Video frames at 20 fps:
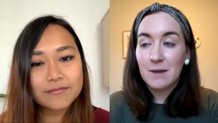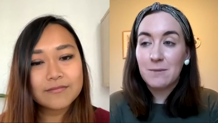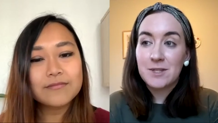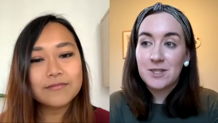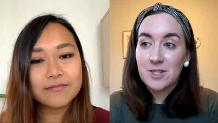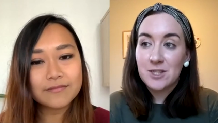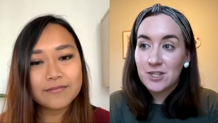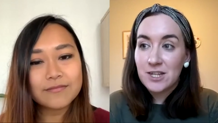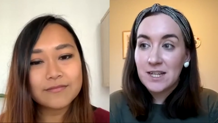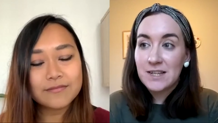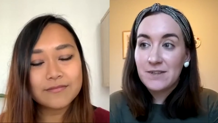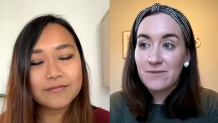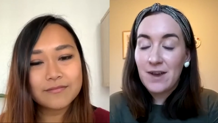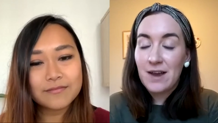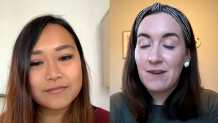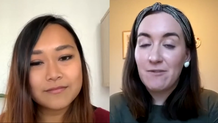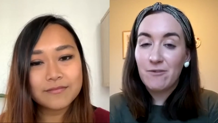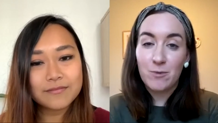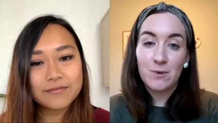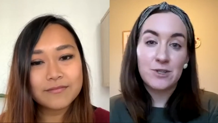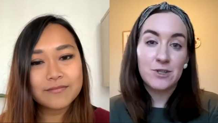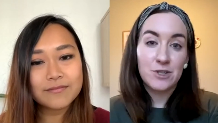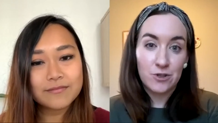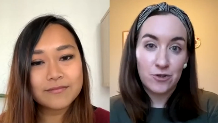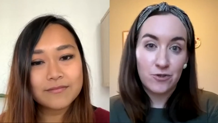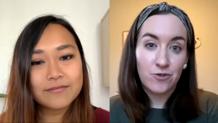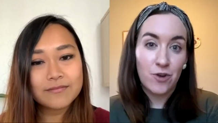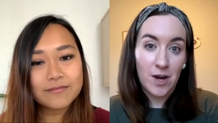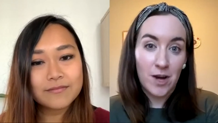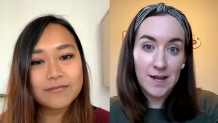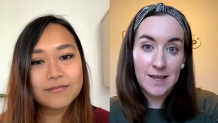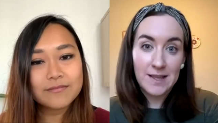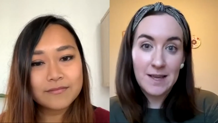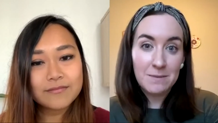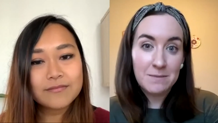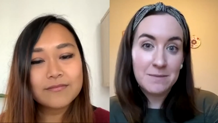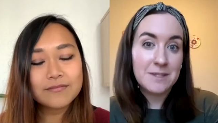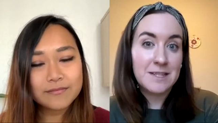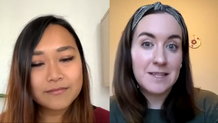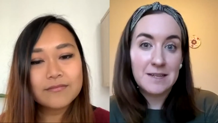Speaker 1: suggest everyone to try them to
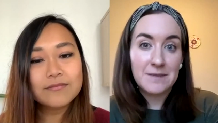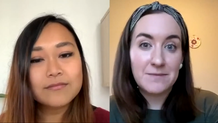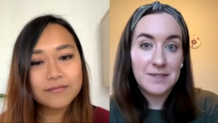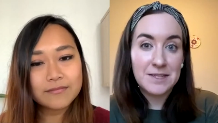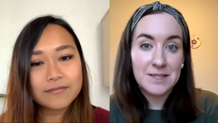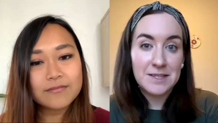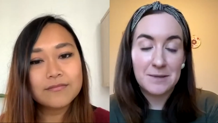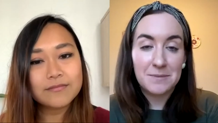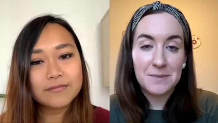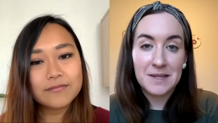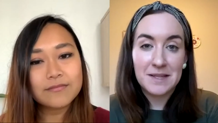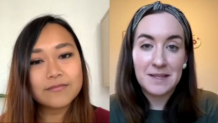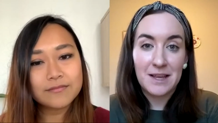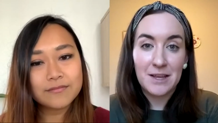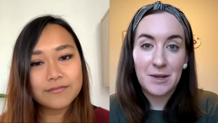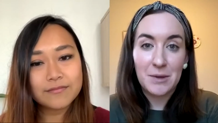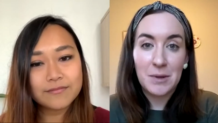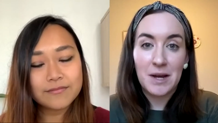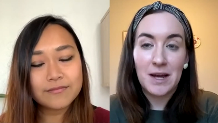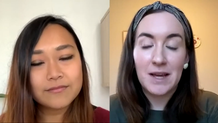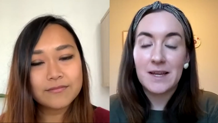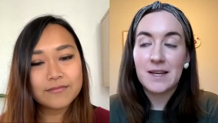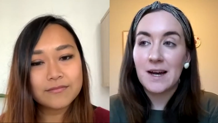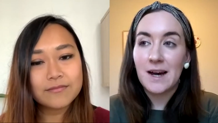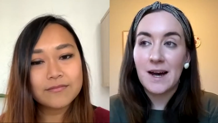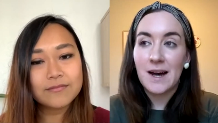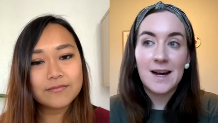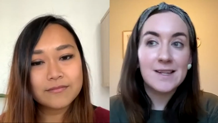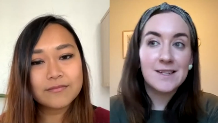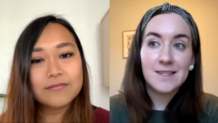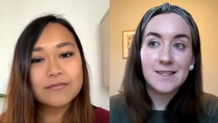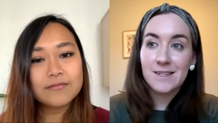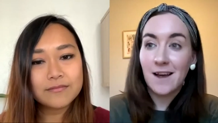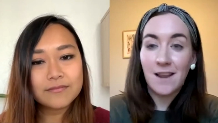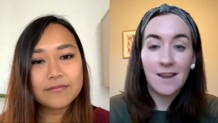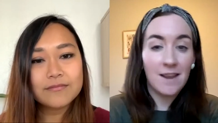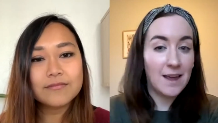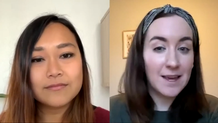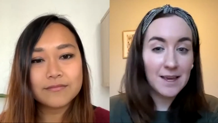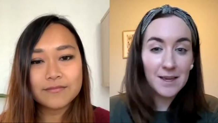see if it's something that you like. I did not
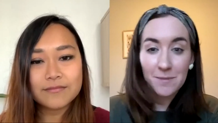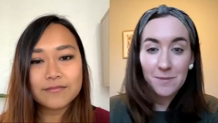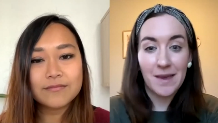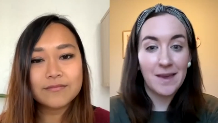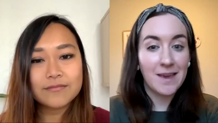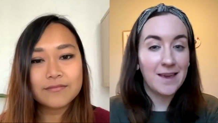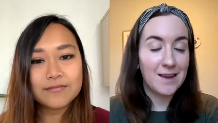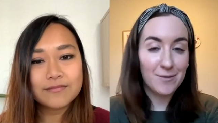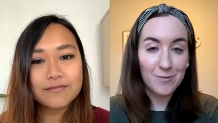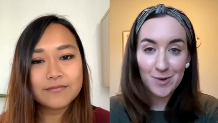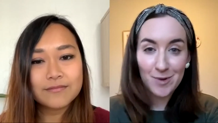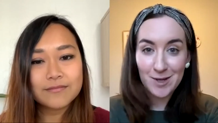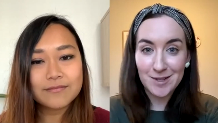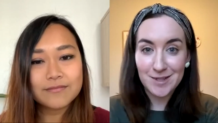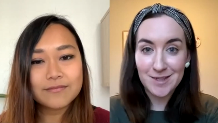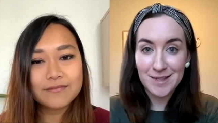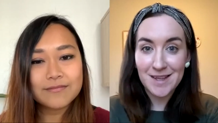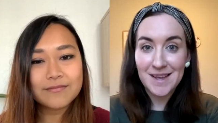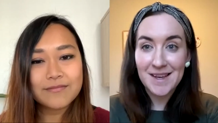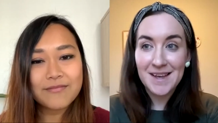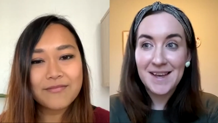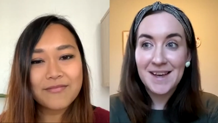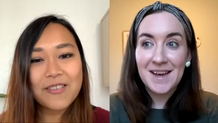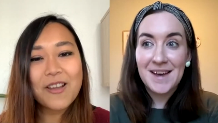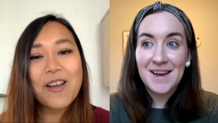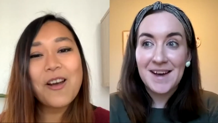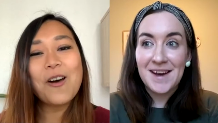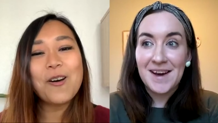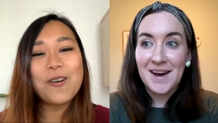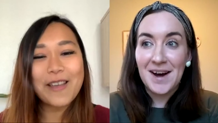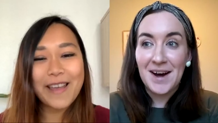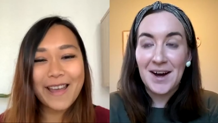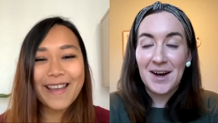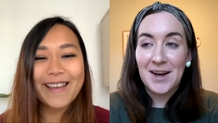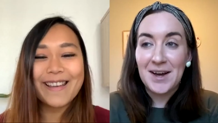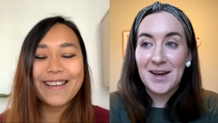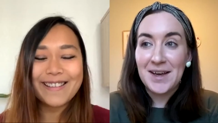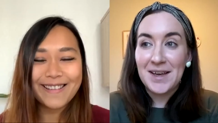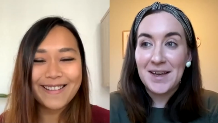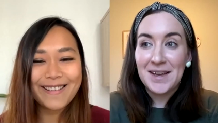like making reels. Oh,
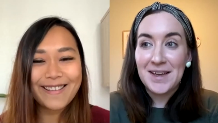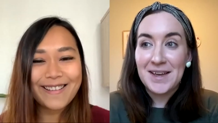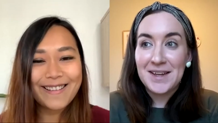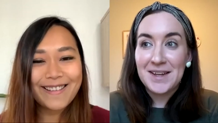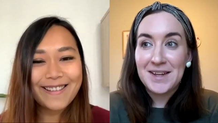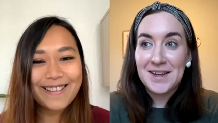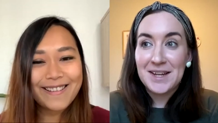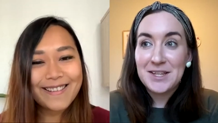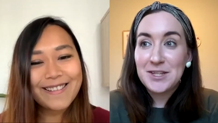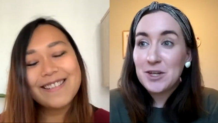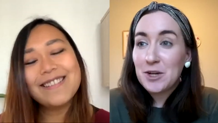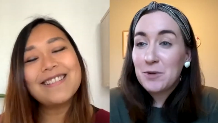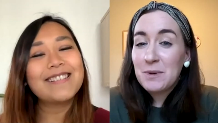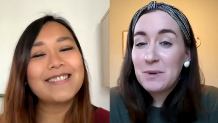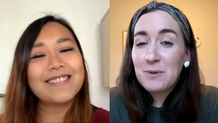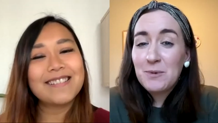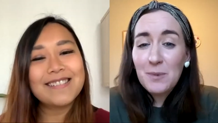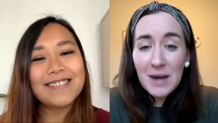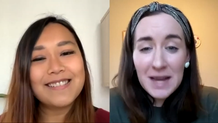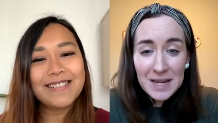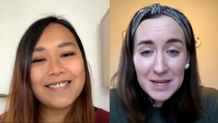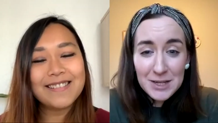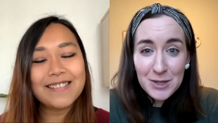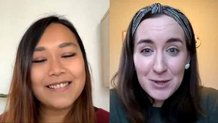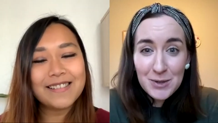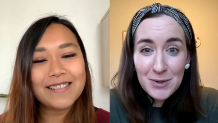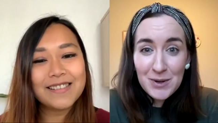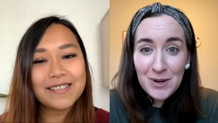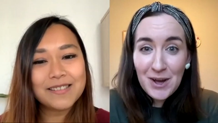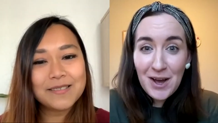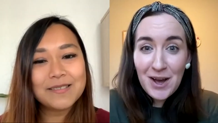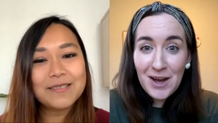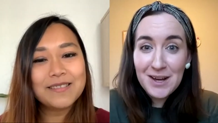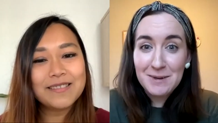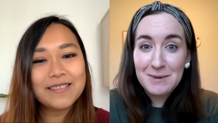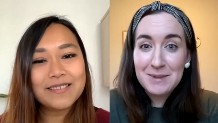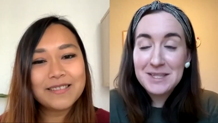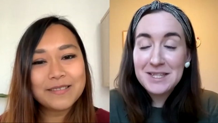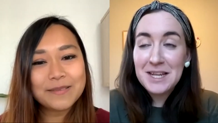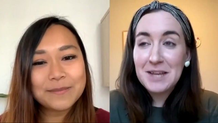I it took me way too long. It was
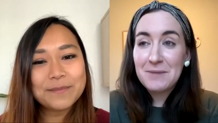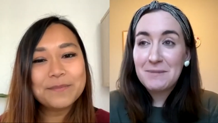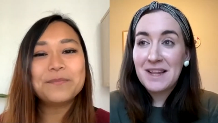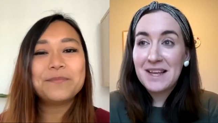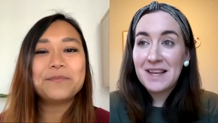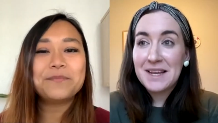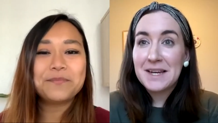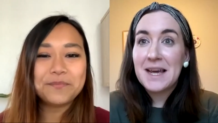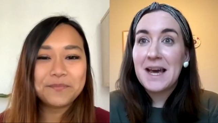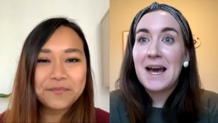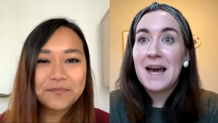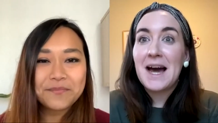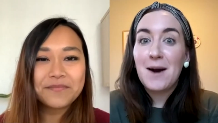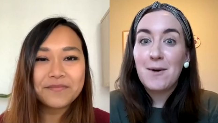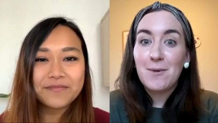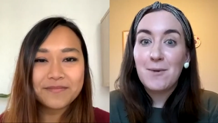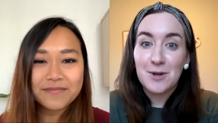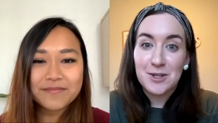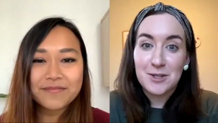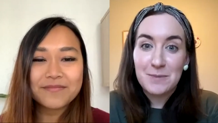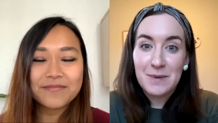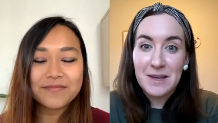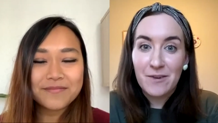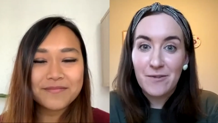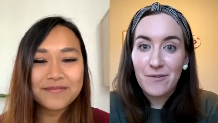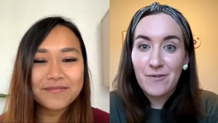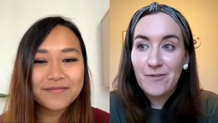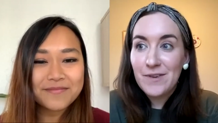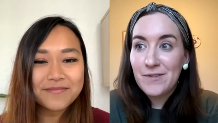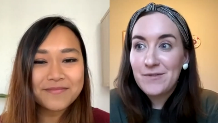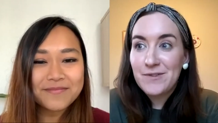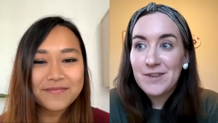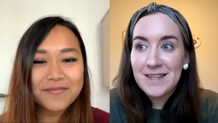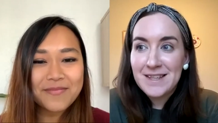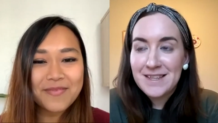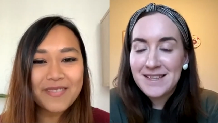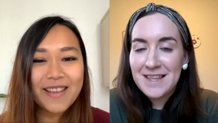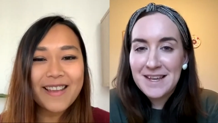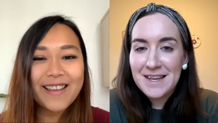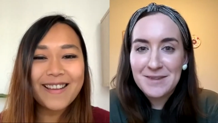taking me like an hour to make a 15
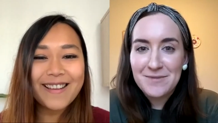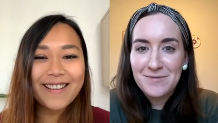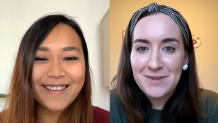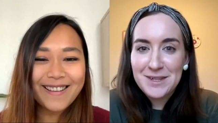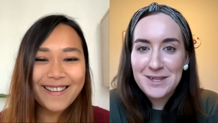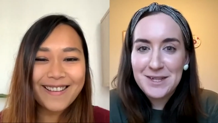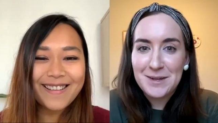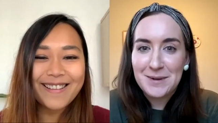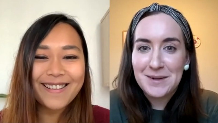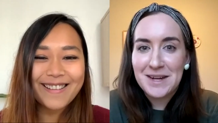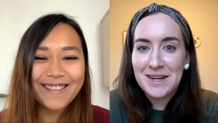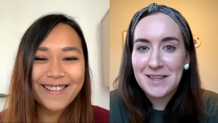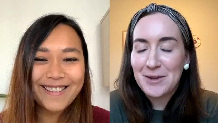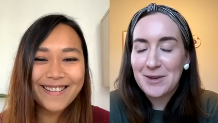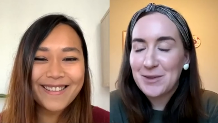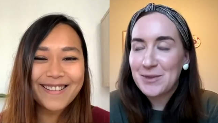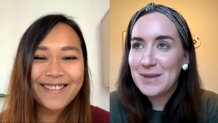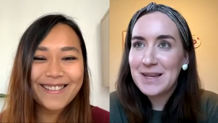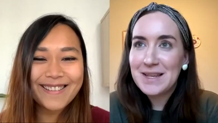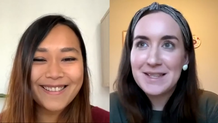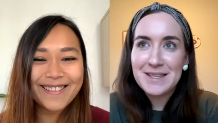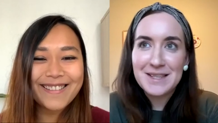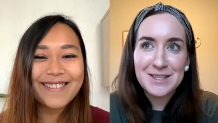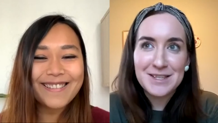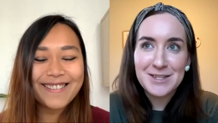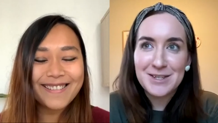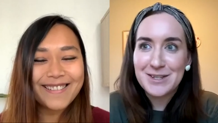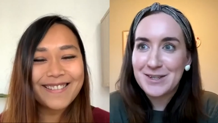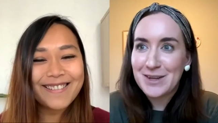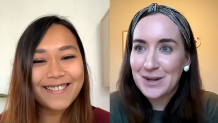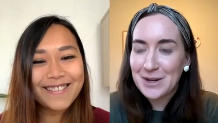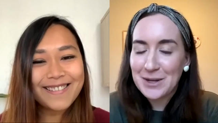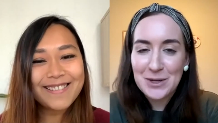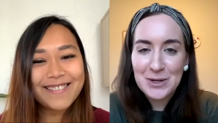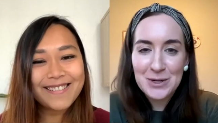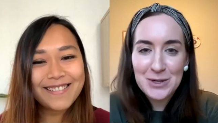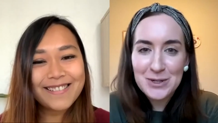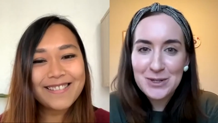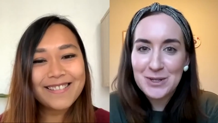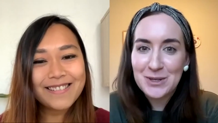second video and I thought this is just not a
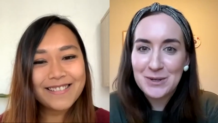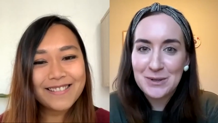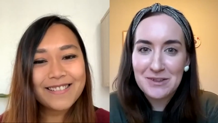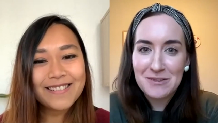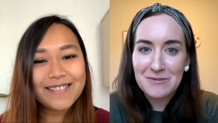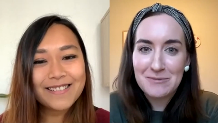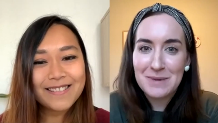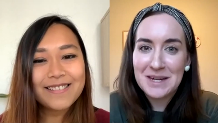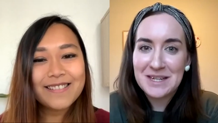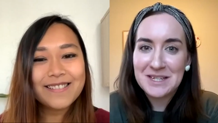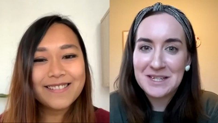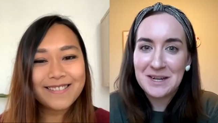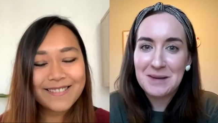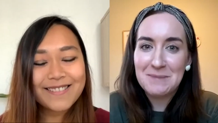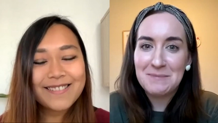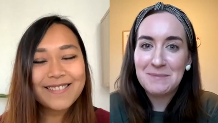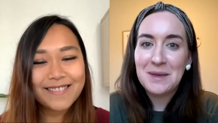good use of my time.